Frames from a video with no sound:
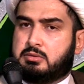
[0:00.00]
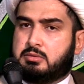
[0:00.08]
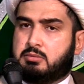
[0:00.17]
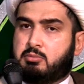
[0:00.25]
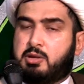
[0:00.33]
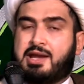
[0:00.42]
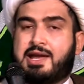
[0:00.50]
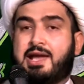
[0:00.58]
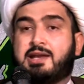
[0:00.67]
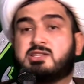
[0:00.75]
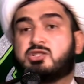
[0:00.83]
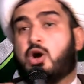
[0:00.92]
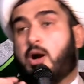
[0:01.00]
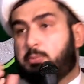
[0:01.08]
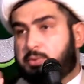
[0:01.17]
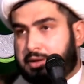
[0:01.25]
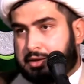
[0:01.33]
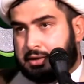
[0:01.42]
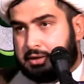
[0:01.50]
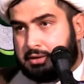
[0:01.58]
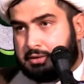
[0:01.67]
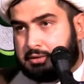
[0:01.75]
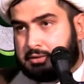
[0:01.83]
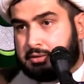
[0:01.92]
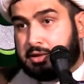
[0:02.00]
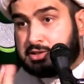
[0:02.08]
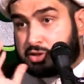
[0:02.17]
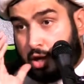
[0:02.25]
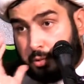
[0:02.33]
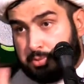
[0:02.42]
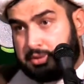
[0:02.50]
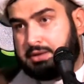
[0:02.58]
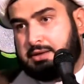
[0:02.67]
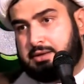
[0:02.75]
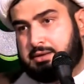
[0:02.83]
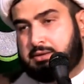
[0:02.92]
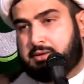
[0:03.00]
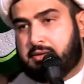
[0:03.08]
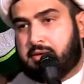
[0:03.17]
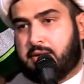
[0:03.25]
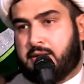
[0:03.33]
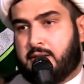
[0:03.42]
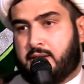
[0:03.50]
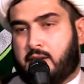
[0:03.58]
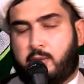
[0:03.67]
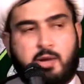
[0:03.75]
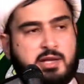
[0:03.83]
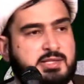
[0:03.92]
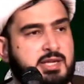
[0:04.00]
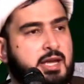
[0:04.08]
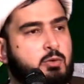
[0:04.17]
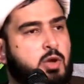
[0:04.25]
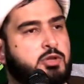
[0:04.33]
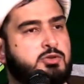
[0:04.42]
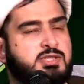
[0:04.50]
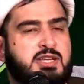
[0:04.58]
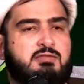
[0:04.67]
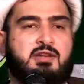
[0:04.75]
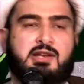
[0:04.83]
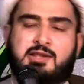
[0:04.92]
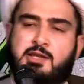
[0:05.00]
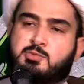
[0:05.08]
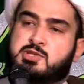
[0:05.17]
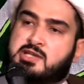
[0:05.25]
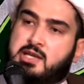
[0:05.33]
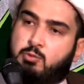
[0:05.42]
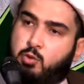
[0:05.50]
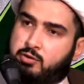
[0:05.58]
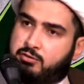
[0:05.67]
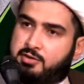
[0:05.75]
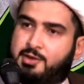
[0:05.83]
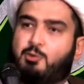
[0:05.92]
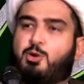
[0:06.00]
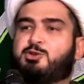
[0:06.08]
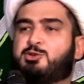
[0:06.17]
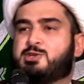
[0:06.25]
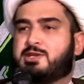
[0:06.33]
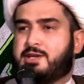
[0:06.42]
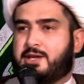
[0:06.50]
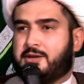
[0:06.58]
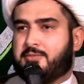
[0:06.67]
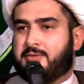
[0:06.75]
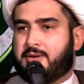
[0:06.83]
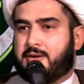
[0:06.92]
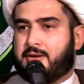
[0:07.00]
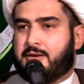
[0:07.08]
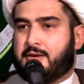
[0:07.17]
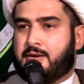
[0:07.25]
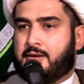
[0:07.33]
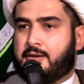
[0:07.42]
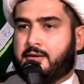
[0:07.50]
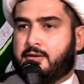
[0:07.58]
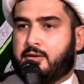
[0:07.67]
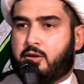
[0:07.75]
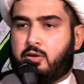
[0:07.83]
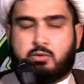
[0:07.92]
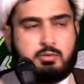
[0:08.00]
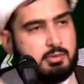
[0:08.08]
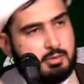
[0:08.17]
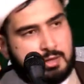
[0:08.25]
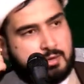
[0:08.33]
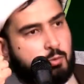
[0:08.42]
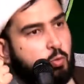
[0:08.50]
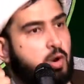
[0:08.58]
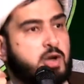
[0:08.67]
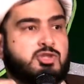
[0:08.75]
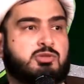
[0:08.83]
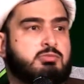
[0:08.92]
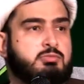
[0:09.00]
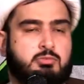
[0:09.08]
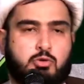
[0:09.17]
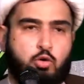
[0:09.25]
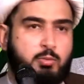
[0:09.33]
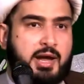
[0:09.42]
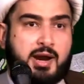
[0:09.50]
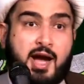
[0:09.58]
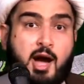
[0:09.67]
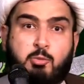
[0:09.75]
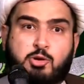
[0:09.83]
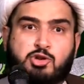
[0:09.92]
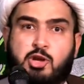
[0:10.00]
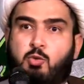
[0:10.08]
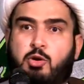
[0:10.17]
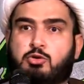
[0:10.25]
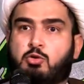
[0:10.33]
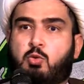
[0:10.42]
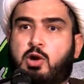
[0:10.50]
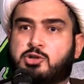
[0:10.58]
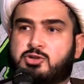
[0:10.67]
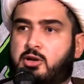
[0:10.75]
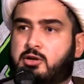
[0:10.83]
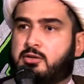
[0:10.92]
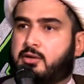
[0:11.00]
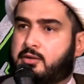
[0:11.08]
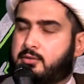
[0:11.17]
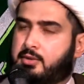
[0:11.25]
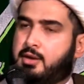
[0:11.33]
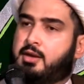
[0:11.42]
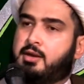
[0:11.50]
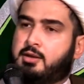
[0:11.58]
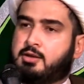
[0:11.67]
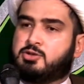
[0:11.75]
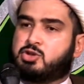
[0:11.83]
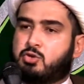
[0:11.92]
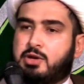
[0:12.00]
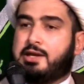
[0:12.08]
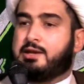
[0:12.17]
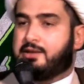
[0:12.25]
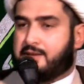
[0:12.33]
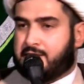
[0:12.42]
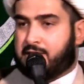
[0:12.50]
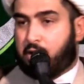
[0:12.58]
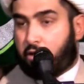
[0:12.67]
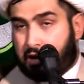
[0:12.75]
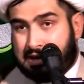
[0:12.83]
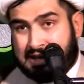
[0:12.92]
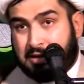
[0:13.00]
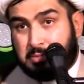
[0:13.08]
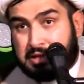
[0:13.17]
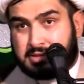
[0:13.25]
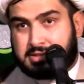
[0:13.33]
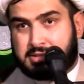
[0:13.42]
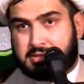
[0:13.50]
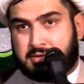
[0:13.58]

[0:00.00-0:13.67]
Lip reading: But again, it's complicated. It's complicated. I'm not saying 1 to 7, let them sleep whenever they want to sleep. You know, let them watch no matter how much they want to watch on screen. There are limits.